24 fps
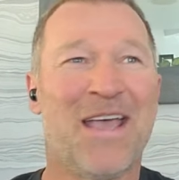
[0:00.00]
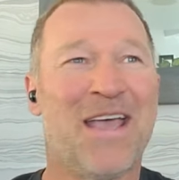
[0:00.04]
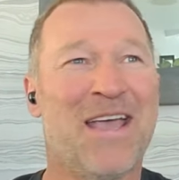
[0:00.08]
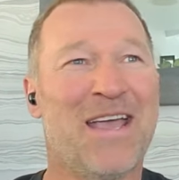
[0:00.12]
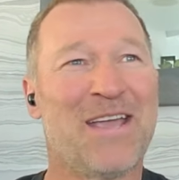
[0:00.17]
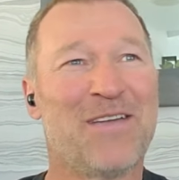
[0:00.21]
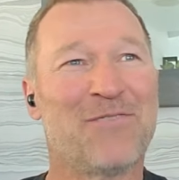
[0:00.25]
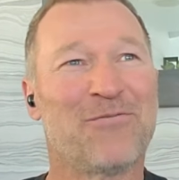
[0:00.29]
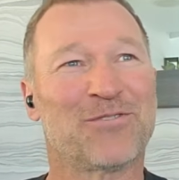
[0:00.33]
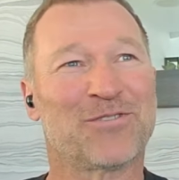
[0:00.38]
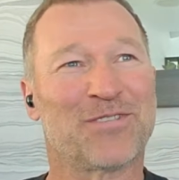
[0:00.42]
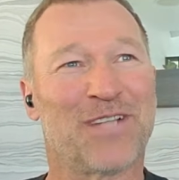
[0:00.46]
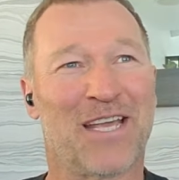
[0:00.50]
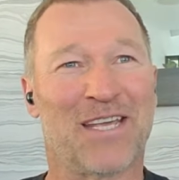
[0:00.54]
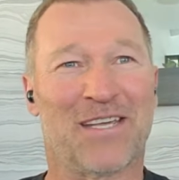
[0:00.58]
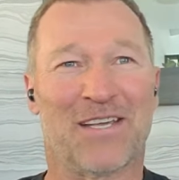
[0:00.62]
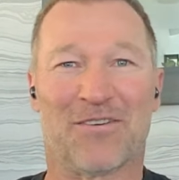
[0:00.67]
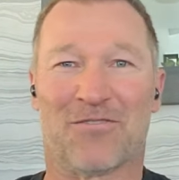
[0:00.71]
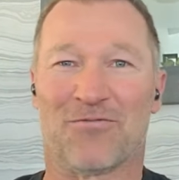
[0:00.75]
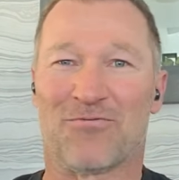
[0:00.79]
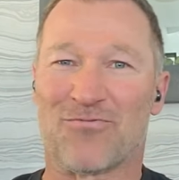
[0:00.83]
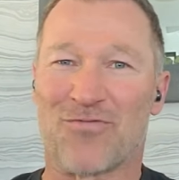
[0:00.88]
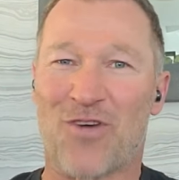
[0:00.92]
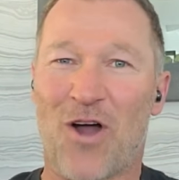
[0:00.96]
Yeah,
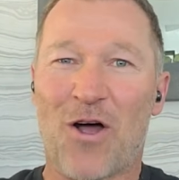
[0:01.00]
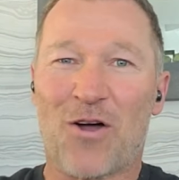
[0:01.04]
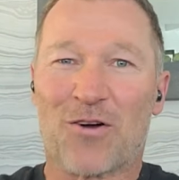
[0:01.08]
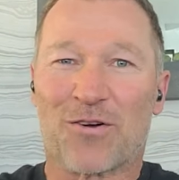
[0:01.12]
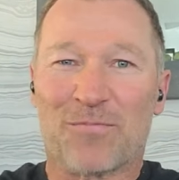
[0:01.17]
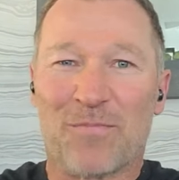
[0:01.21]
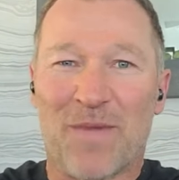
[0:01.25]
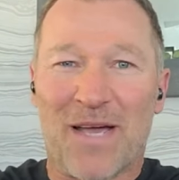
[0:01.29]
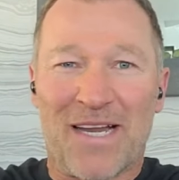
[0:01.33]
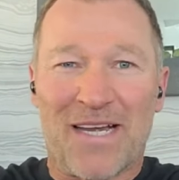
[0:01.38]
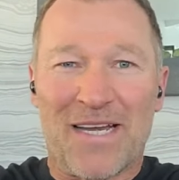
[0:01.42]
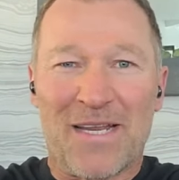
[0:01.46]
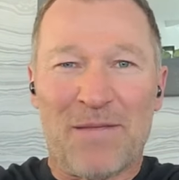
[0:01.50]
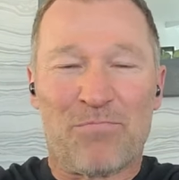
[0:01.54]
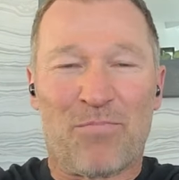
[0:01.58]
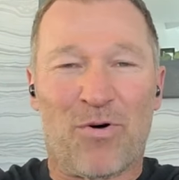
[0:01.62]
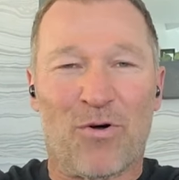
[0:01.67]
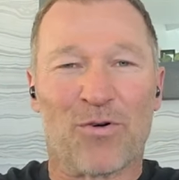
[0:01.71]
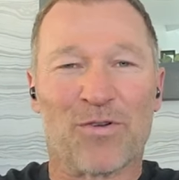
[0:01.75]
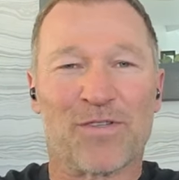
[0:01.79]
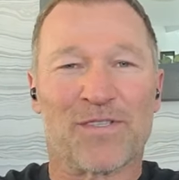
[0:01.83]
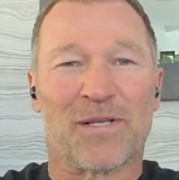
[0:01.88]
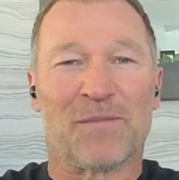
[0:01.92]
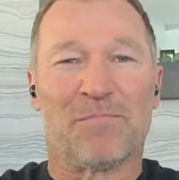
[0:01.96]
it was like a rock,
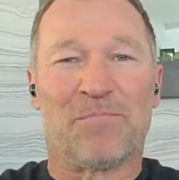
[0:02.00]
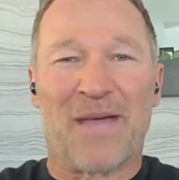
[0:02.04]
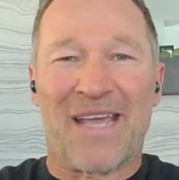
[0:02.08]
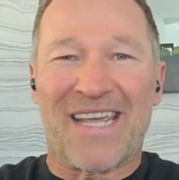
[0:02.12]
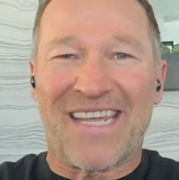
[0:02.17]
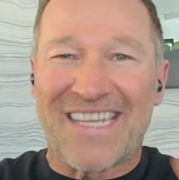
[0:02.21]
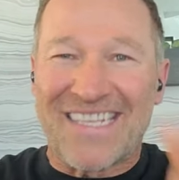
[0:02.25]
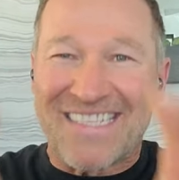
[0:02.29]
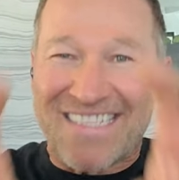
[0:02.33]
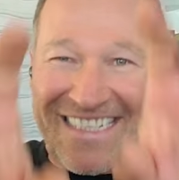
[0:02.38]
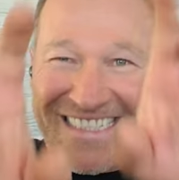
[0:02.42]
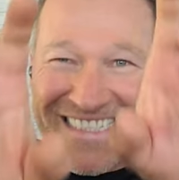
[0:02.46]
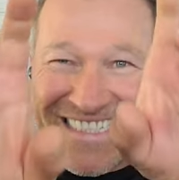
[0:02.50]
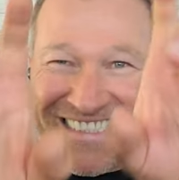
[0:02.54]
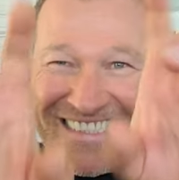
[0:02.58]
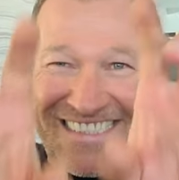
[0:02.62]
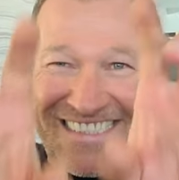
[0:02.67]
man. He pulls it